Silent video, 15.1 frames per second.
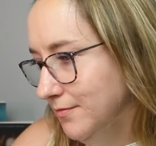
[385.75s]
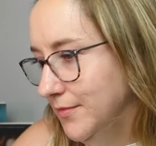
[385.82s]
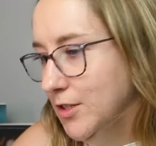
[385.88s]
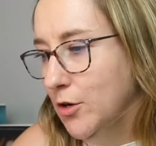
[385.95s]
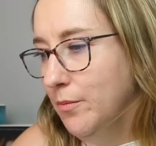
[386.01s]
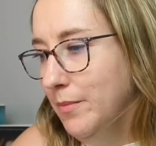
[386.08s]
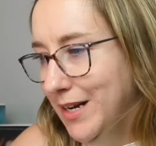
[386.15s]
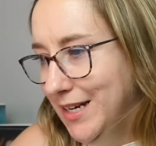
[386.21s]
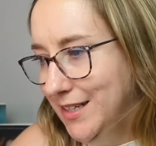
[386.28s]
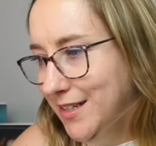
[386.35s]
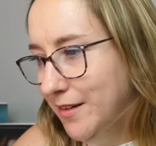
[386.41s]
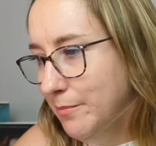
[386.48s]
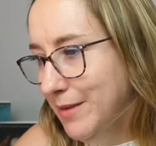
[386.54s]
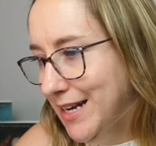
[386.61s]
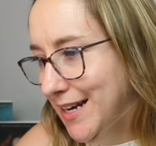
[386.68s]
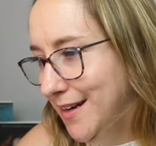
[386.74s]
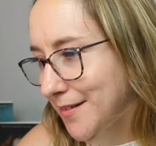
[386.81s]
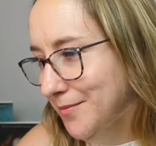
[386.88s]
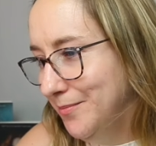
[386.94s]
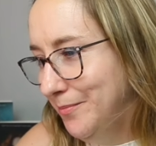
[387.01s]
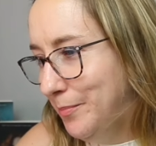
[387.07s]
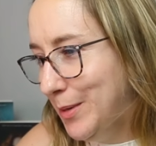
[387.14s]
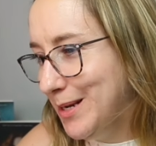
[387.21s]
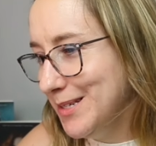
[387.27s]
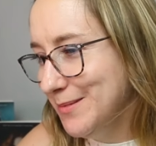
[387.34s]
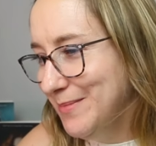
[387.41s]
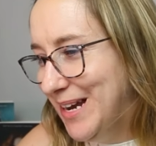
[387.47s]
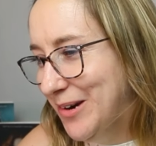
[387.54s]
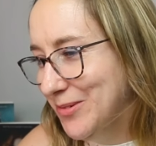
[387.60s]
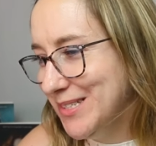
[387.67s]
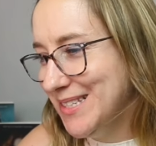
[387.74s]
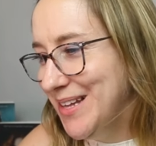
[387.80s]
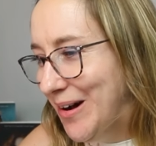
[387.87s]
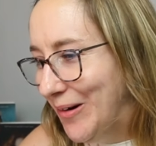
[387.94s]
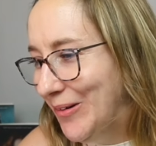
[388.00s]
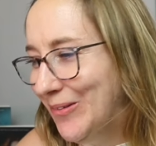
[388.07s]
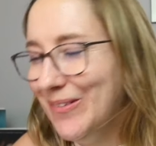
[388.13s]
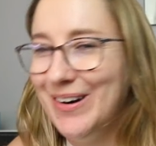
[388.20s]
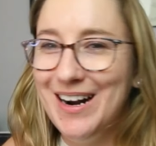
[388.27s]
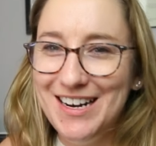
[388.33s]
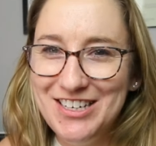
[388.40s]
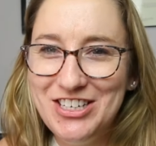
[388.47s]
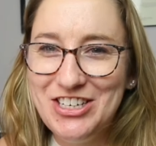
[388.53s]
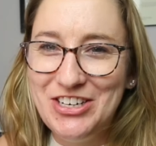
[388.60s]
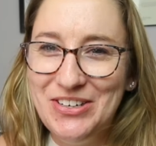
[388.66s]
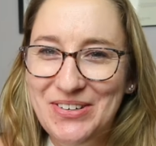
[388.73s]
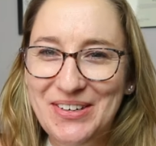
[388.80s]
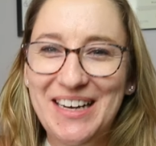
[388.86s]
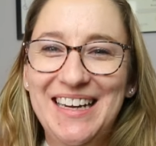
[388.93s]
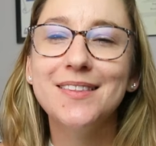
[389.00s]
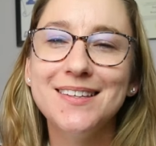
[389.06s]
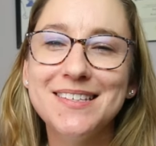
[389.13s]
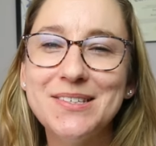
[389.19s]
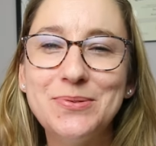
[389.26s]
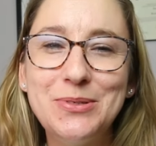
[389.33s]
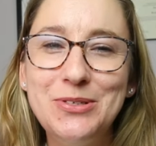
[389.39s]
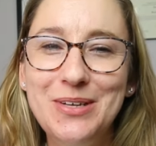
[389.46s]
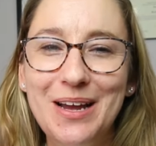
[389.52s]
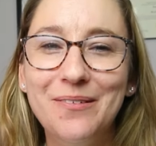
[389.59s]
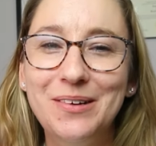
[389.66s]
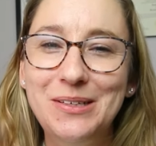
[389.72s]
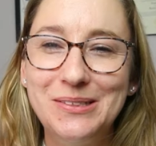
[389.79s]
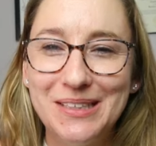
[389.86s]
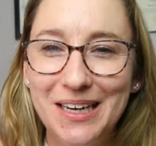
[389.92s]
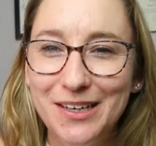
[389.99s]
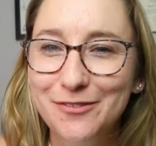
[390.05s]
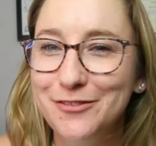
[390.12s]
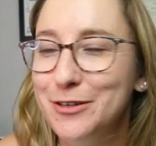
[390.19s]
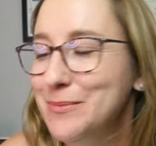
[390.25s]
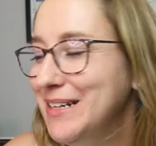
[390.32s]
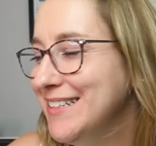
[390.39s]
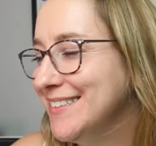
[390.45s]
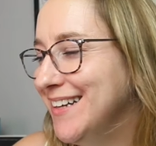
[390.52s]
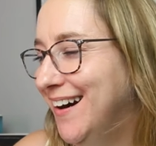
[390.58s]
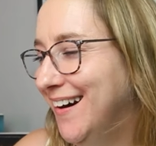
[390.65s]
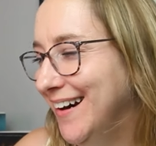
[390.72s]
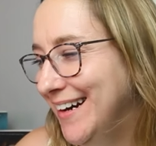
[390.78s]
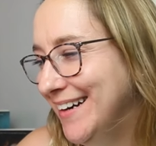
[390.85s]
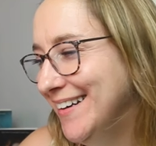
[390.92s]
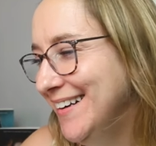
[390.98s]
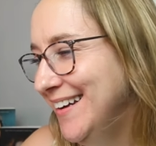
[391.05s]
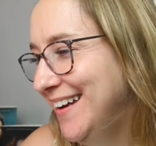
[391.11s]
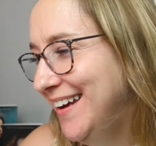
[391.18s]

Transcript: Nope, I did May because May was low. We're on June. This is what you get when you sign up for me. Sorry.